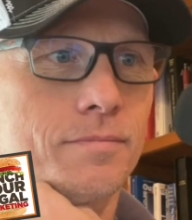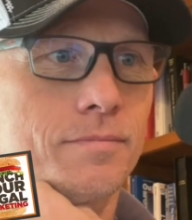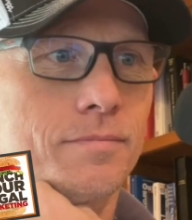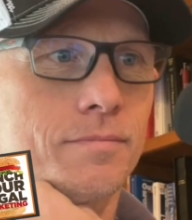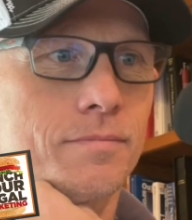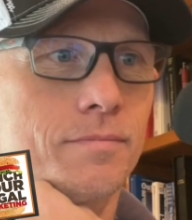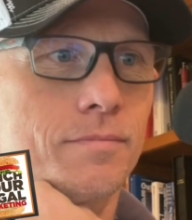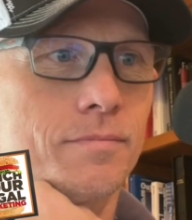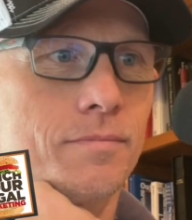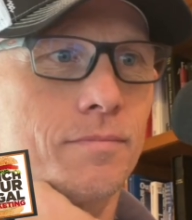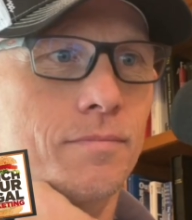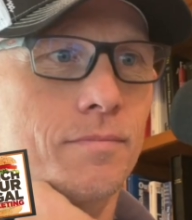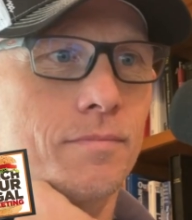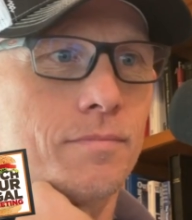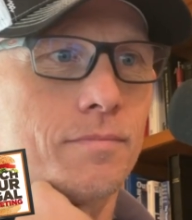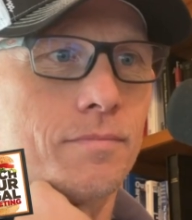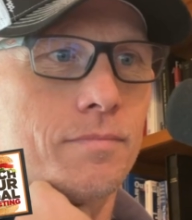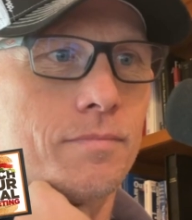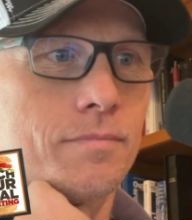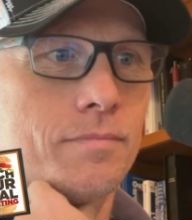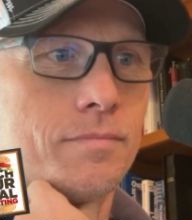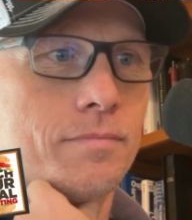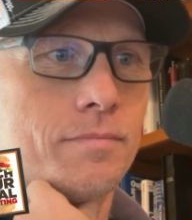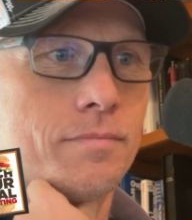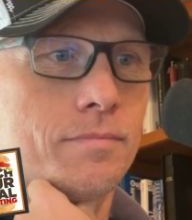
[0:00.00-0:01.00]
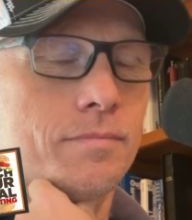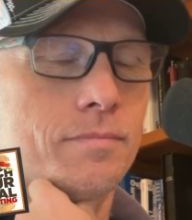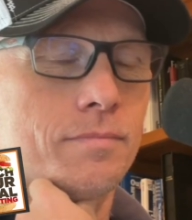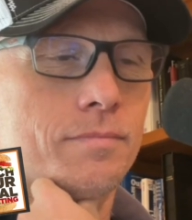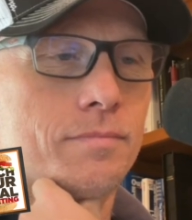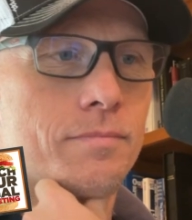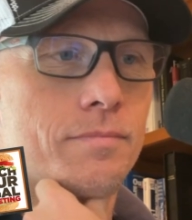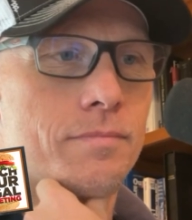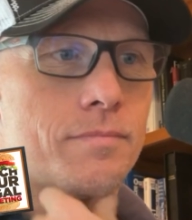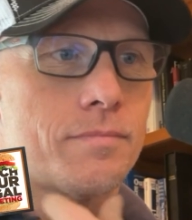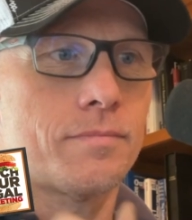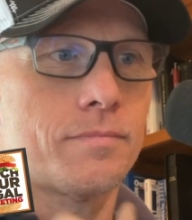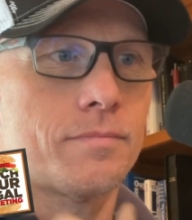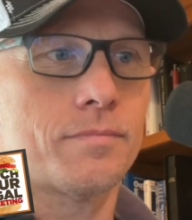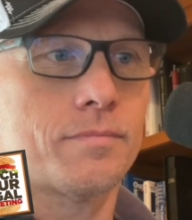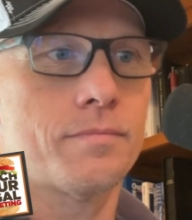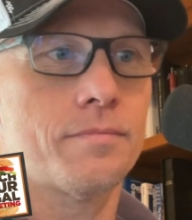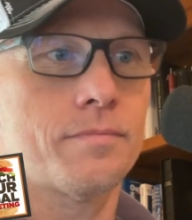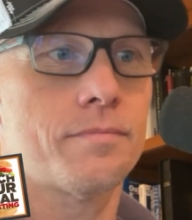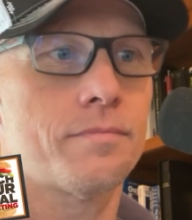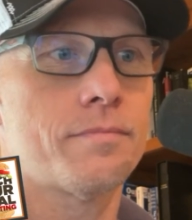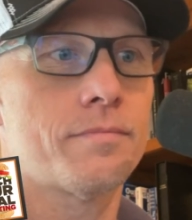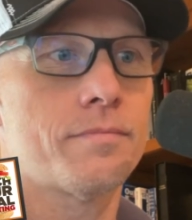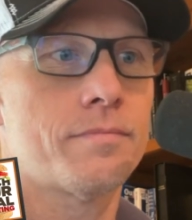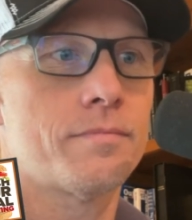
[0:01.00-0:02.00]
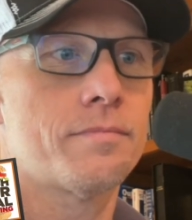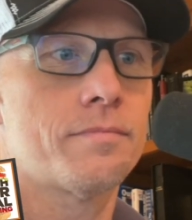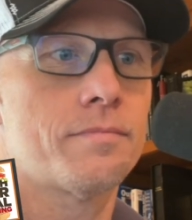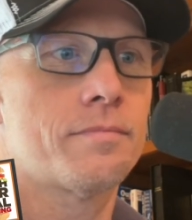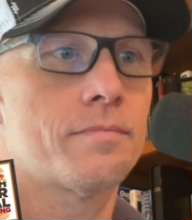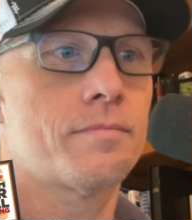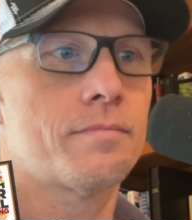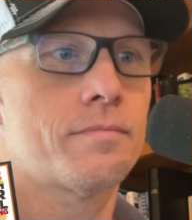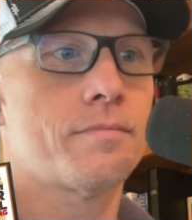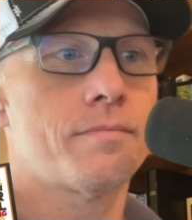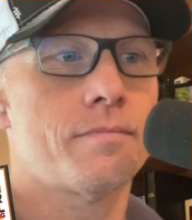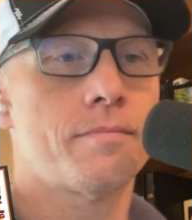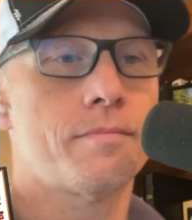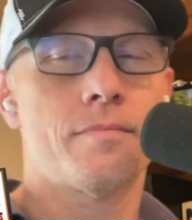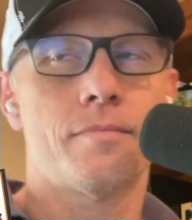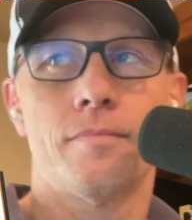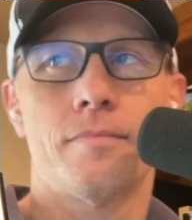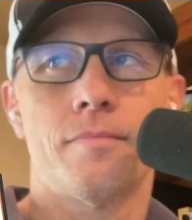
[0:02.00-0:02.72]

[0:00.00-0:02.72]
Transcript: (not speaking)